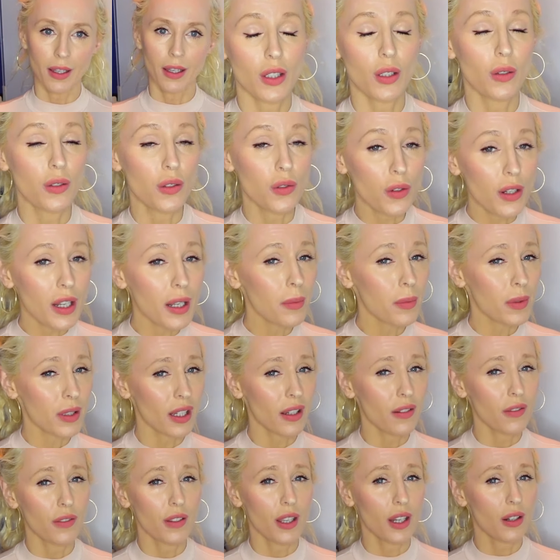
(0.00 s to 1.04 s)
So dreams
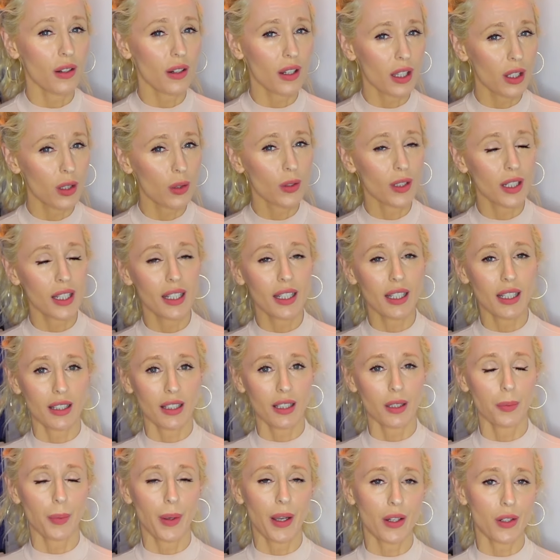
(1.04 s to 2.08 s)
are very unique and
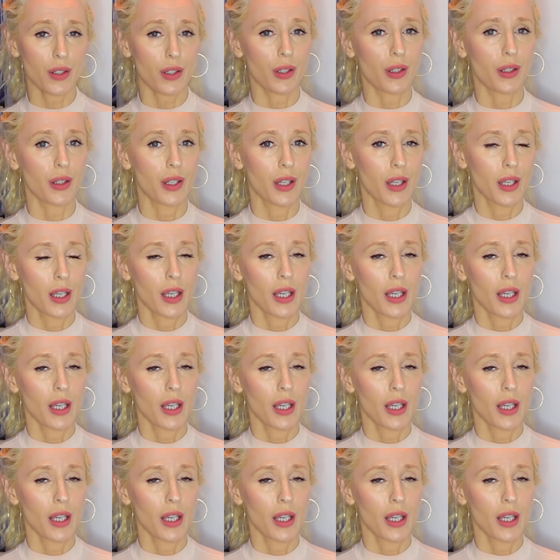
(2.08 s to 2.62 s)
special.